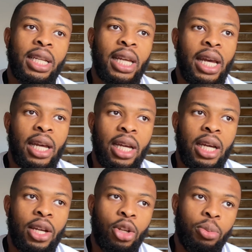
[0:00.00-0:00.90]
get
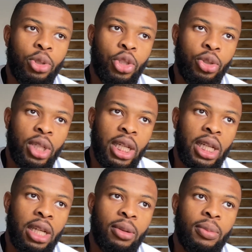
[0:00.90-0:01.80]
an
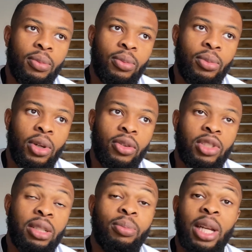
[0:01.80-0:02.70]
opportunity.
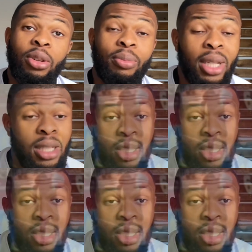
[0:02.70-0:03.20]
Obviously played on BT